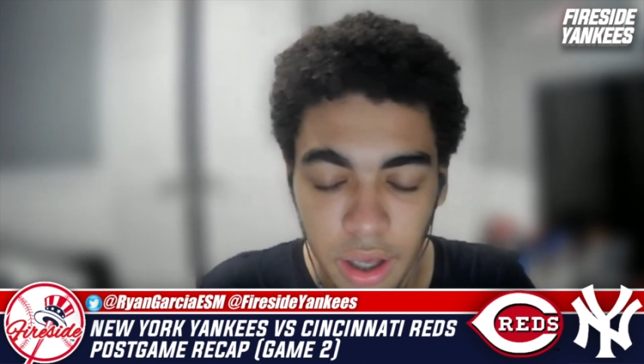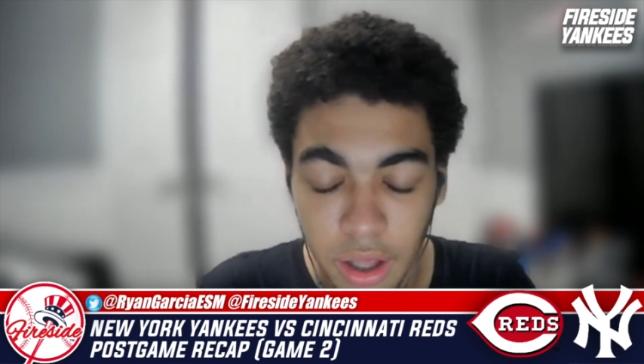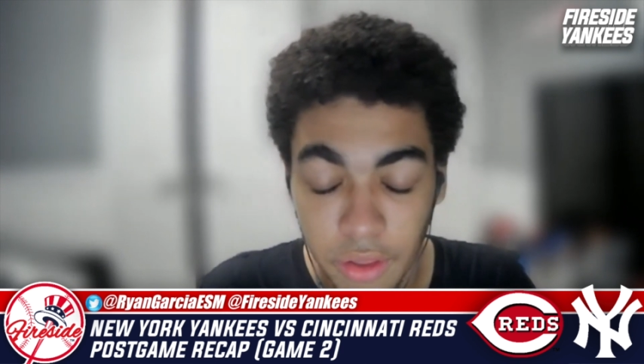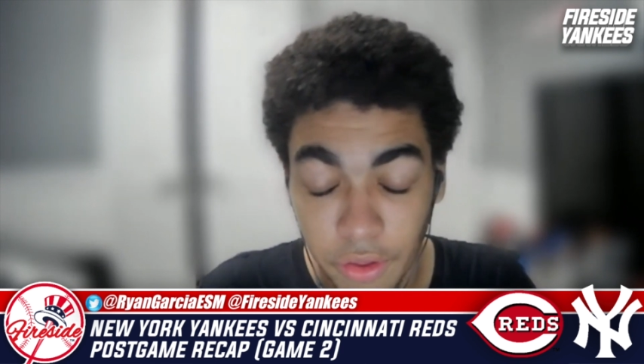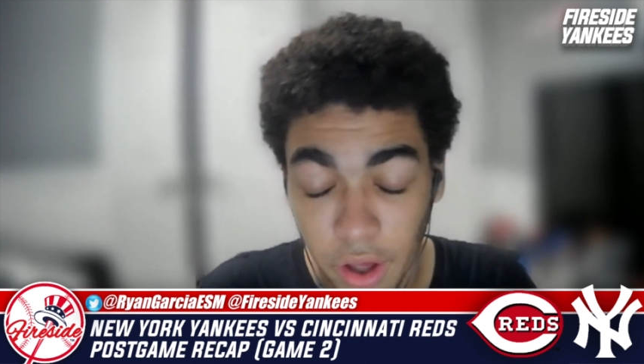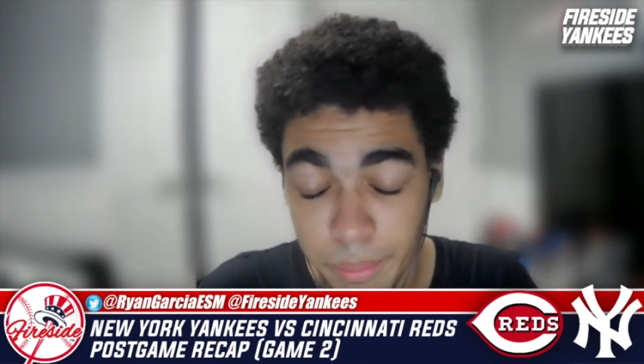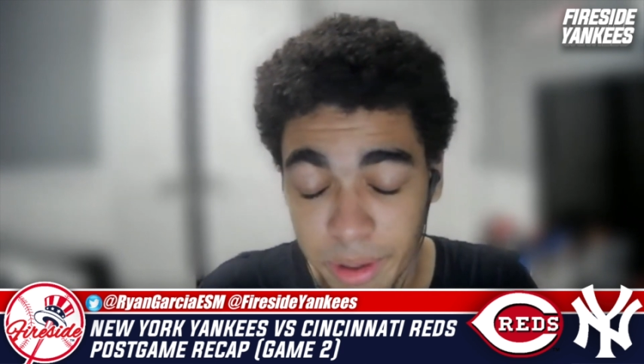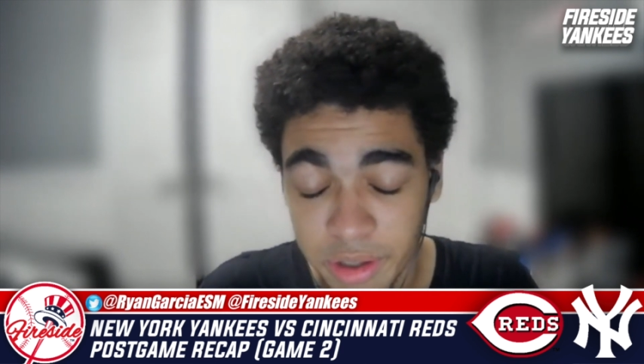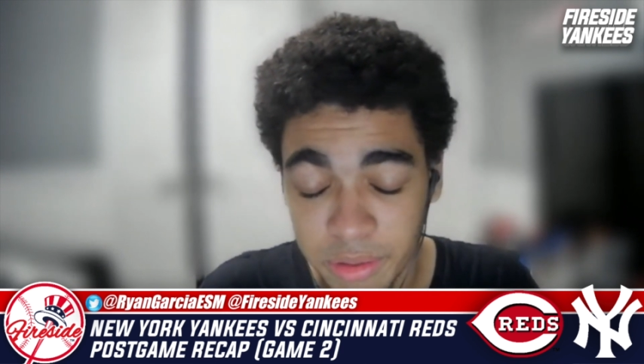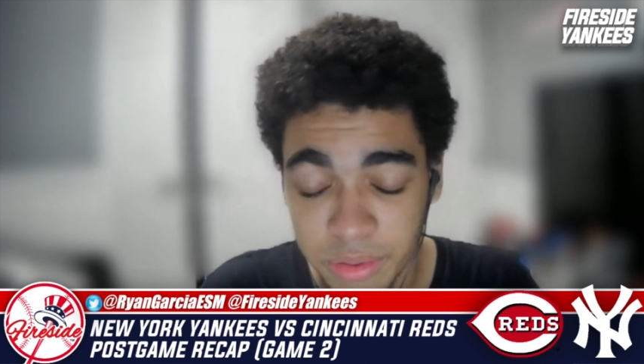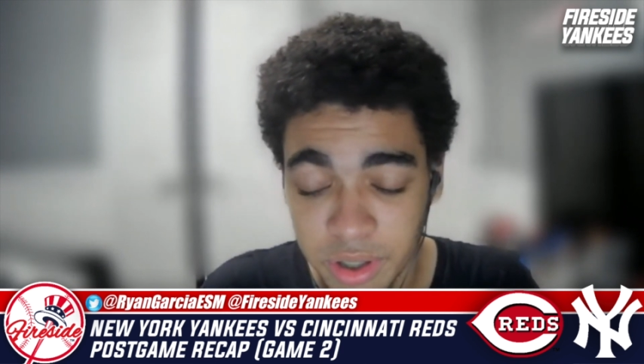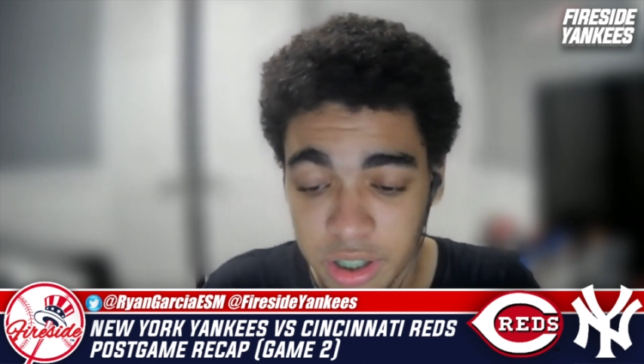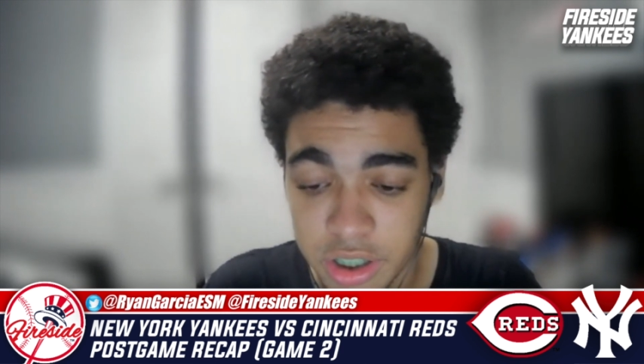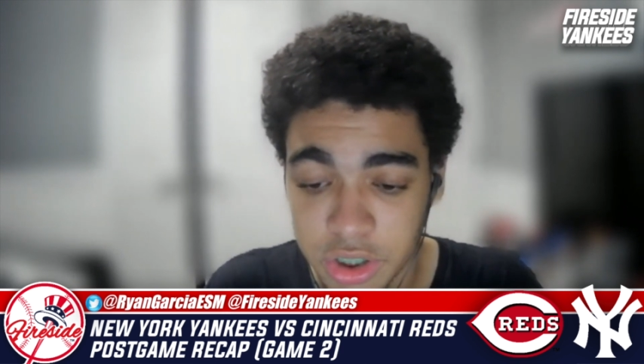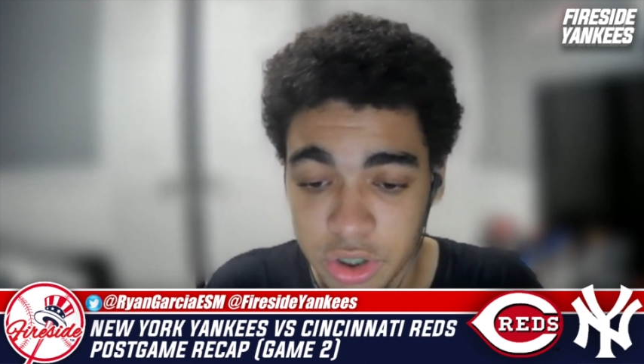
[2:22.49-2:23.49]
Uh, the on base
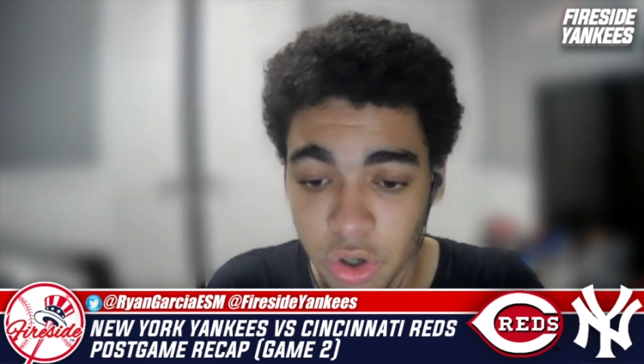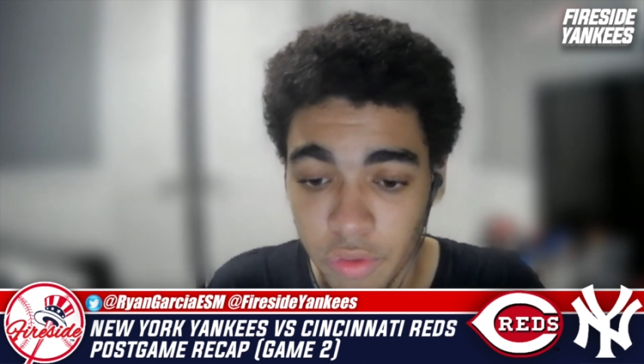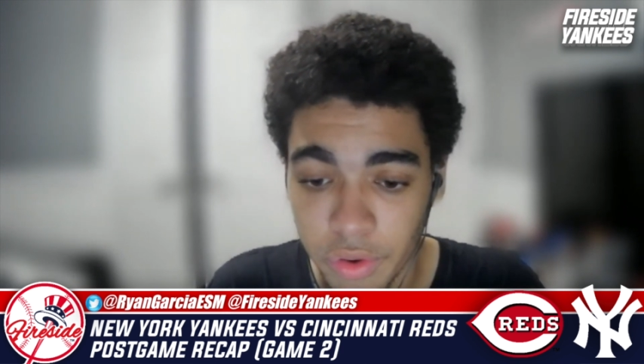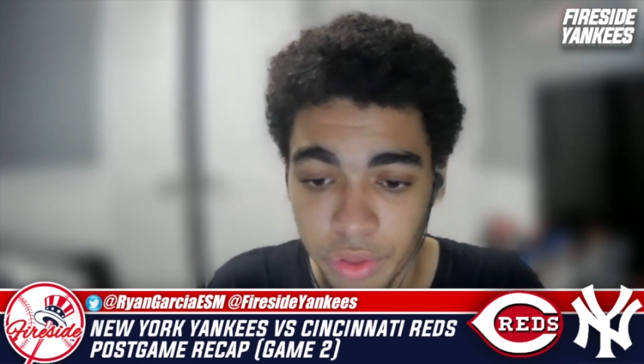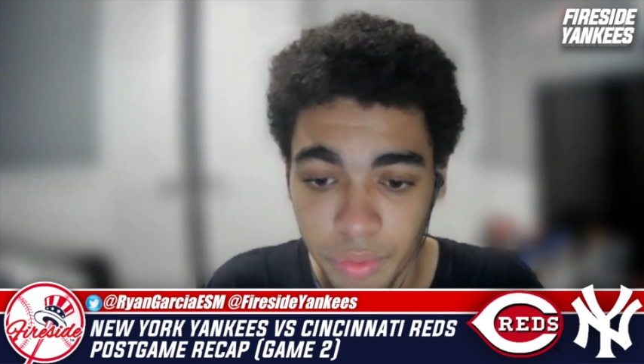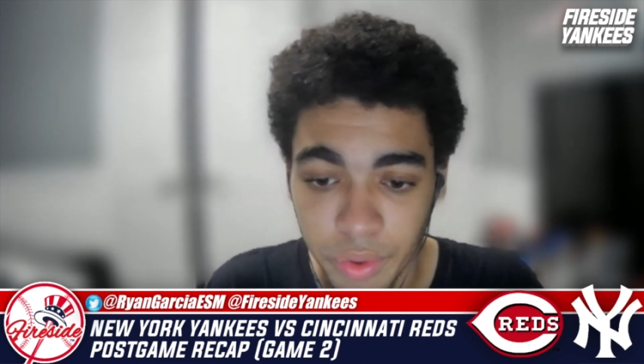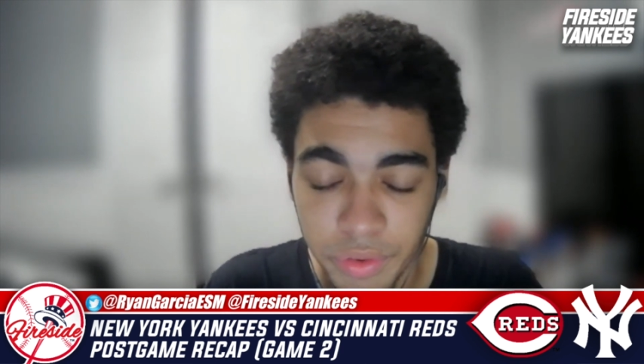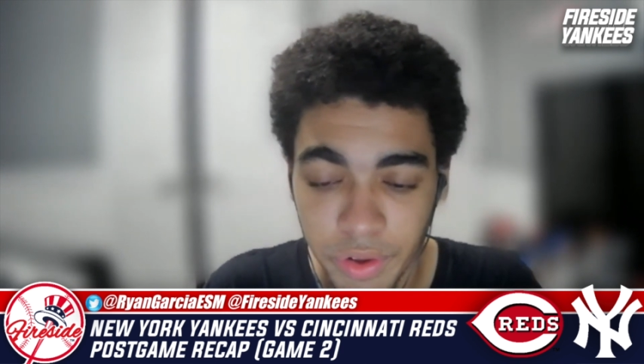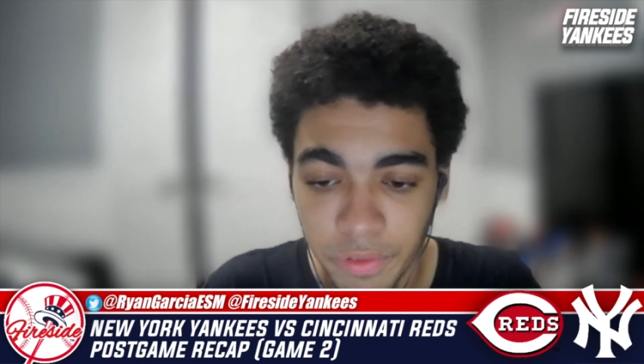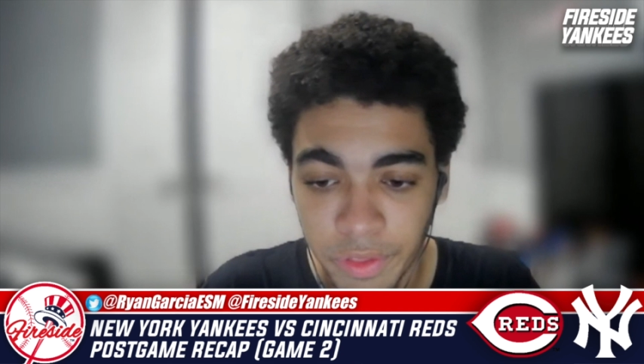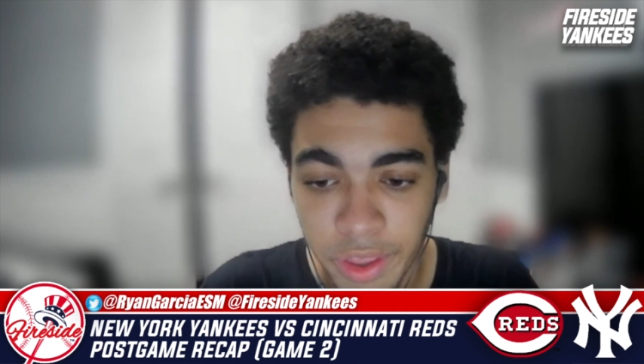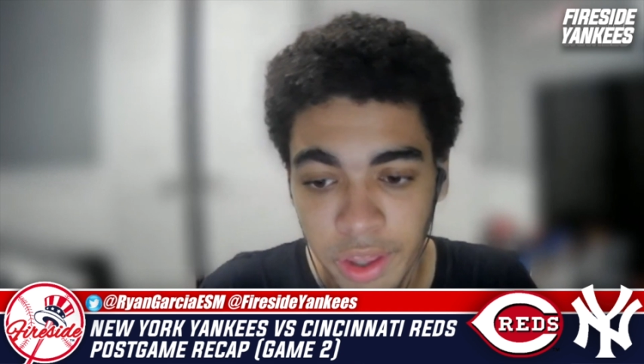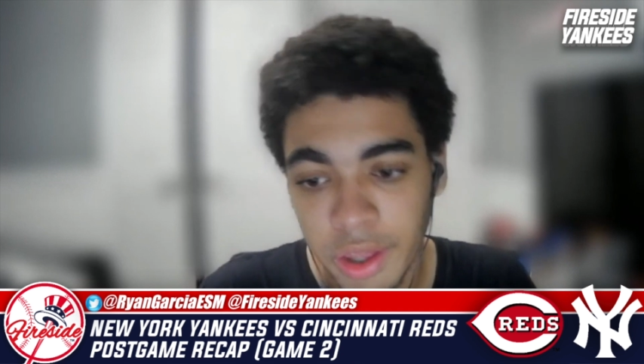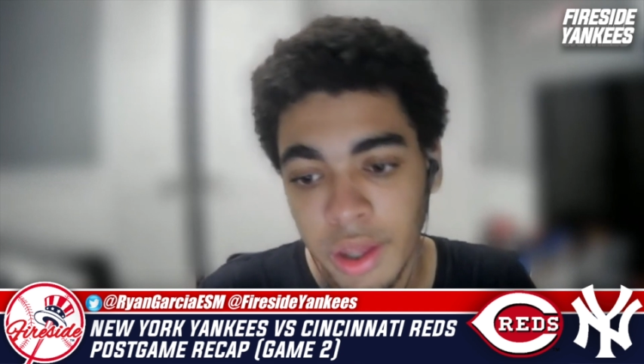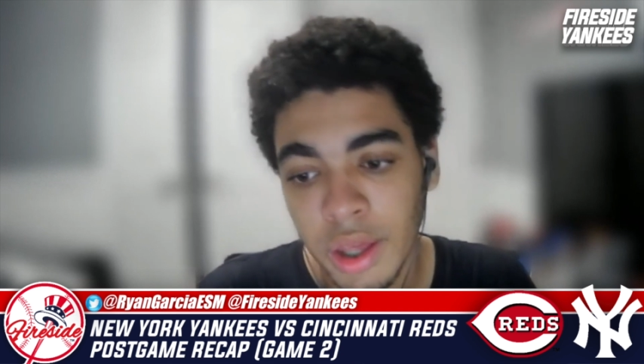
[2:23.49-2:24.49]
percentage is over
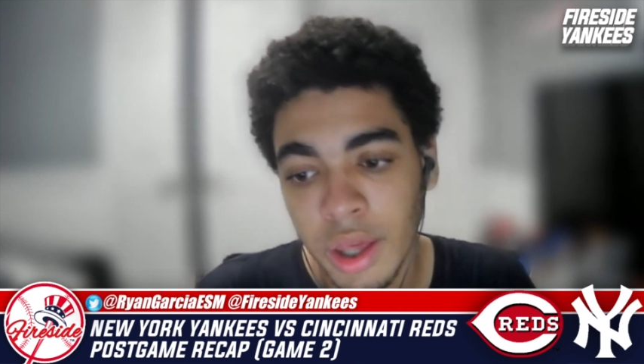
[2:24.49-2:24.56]
350.